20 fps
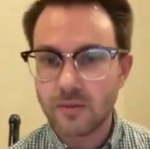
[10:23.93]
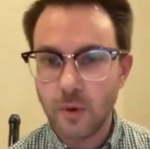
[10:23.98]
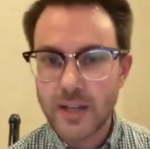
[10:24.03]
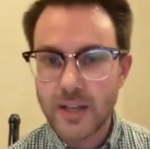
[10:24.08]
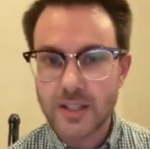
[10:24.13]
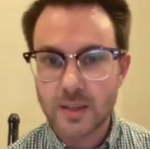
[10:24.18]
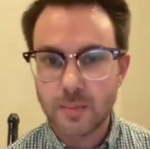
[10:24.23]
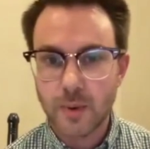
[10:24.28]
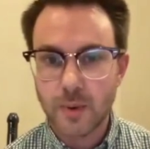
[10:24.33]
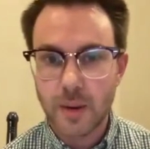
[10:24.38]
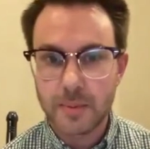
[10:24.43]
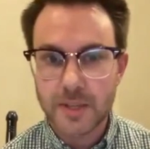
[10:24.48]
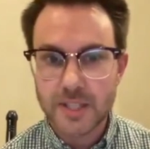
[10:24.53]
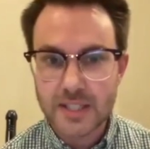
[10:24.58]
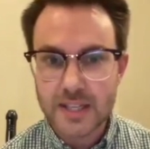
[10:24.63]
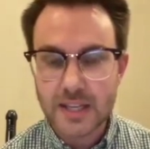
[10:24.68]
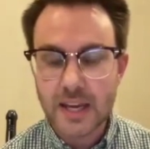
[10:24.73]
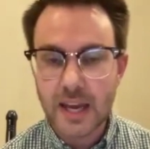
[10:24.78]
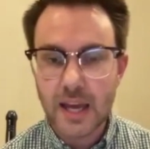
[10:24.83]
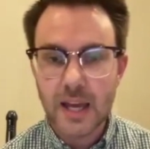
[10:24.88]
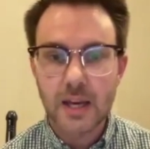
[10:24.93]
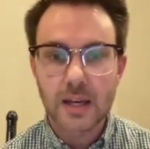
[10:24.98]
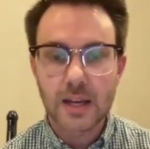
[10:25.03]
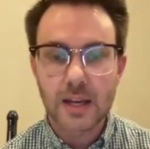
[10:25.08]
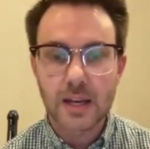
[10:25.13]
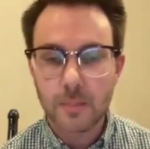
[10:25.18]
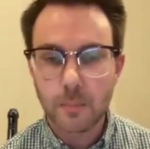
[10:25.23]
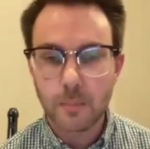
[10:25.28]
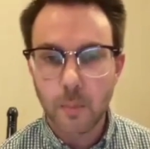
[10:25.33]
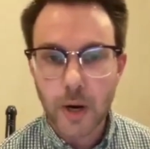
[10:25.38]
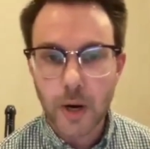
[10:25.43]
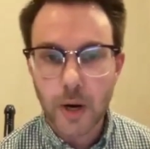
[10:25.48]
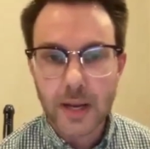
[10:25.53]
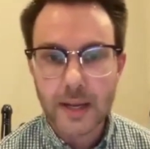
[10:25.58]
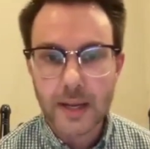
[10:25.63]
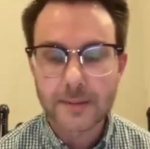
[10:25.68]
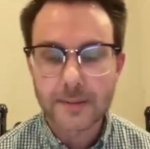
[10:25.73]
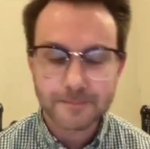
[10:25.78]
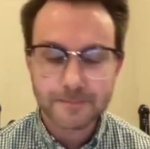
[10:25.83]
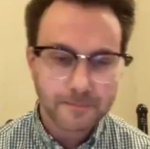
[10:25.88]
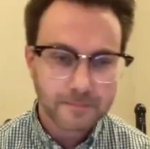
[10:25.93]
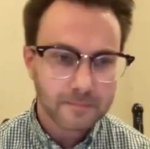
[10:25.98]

white supremacy and bring